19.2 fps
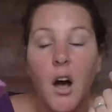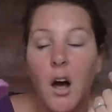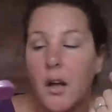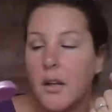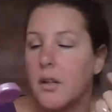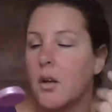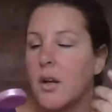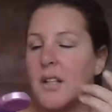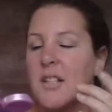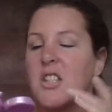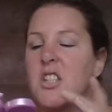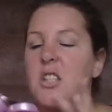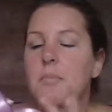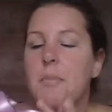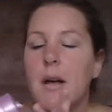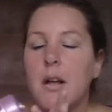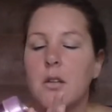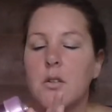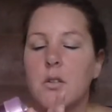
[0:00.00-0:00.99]
No, it
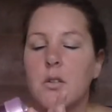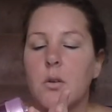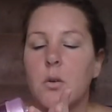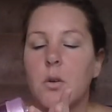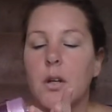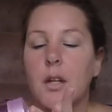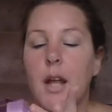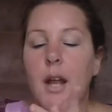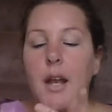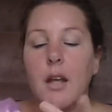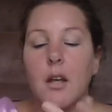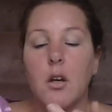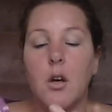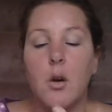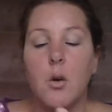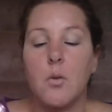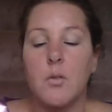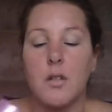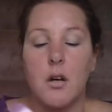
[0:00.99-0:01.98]
smells so good, and it
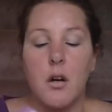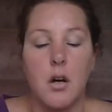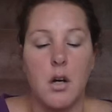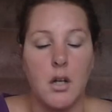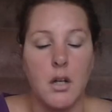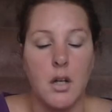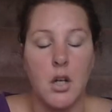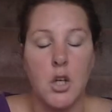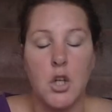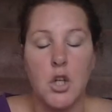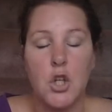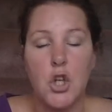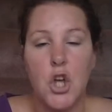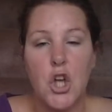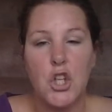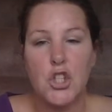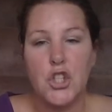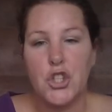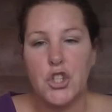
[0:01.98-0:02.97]
goes on
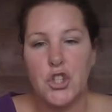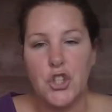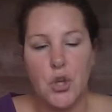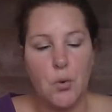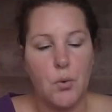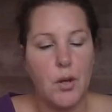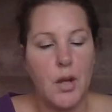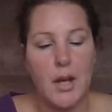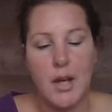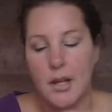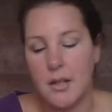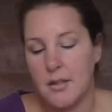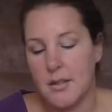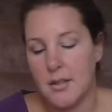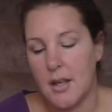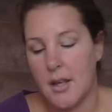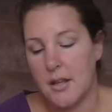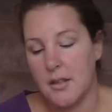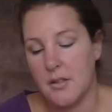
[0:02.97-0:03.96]
so
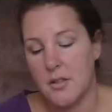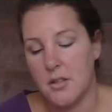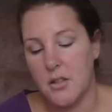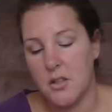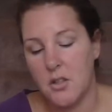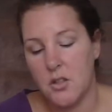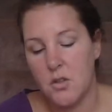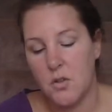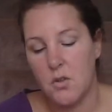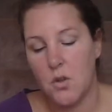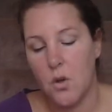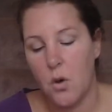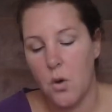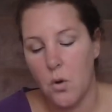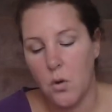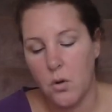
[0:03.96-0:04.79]
nice and so